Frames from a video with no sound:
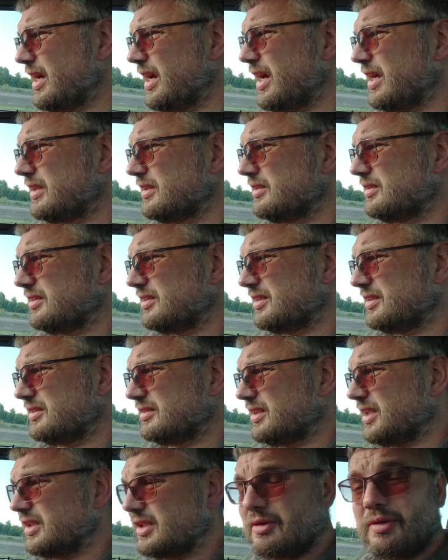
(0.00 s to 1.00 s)
and
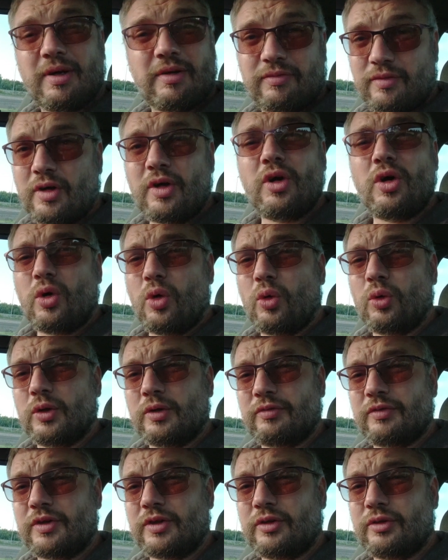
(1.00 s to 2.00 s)
then you have
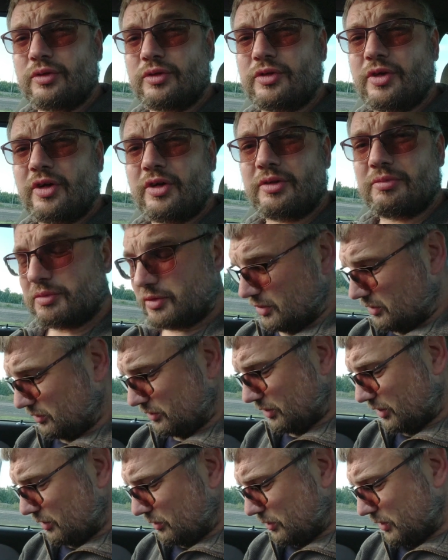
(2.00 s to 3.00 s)
all of the good times.
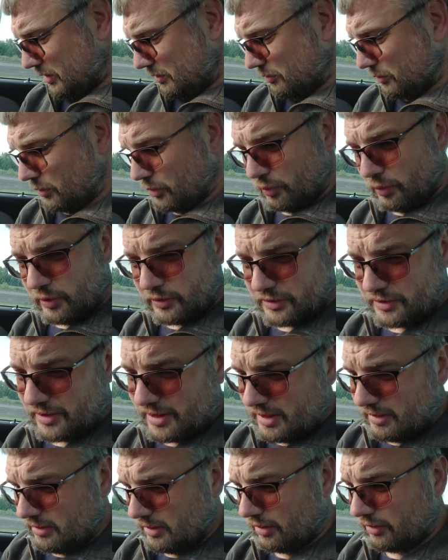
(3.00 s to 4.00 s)
So we'll
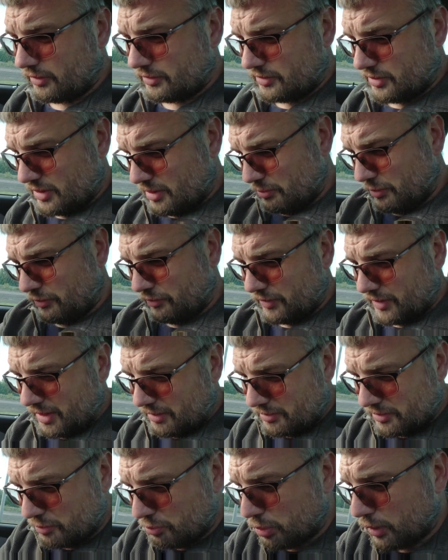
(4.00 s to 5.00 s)
see longer term, but for
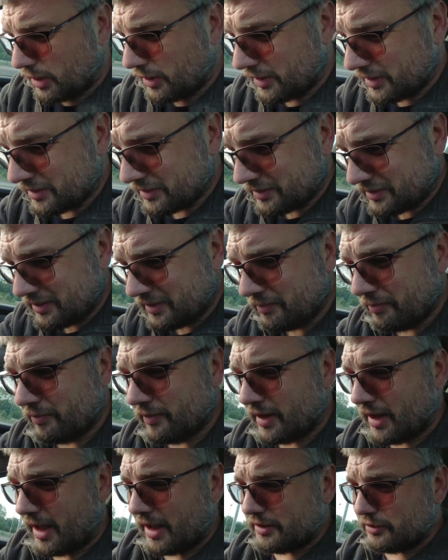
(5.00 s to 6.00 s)
now it's pliers
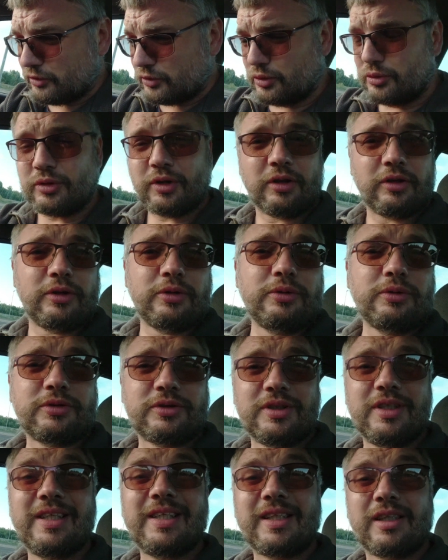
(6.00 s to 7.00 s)
and do not
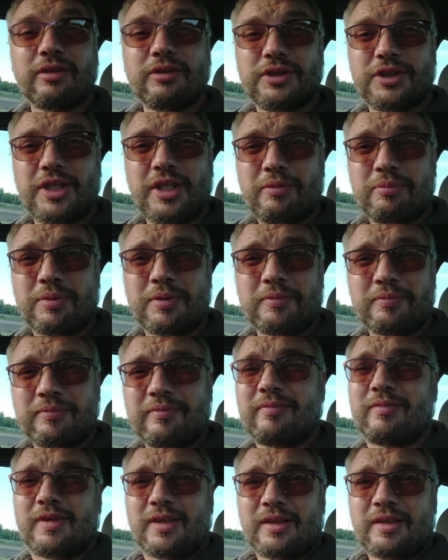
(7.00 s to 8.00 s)
lose the little chip.
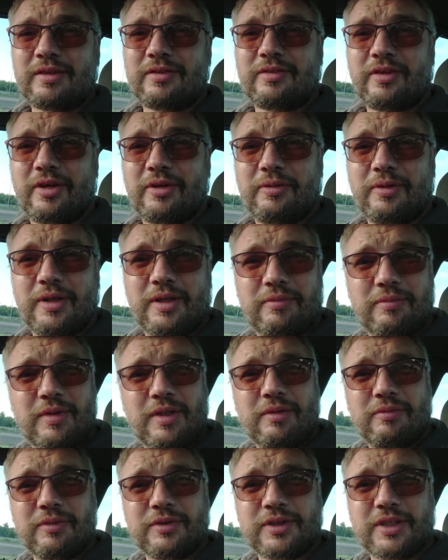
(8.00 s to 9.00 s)
So
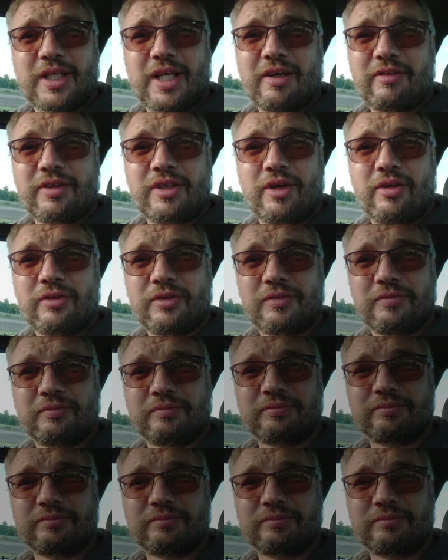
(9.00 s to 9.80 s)
we should carry on.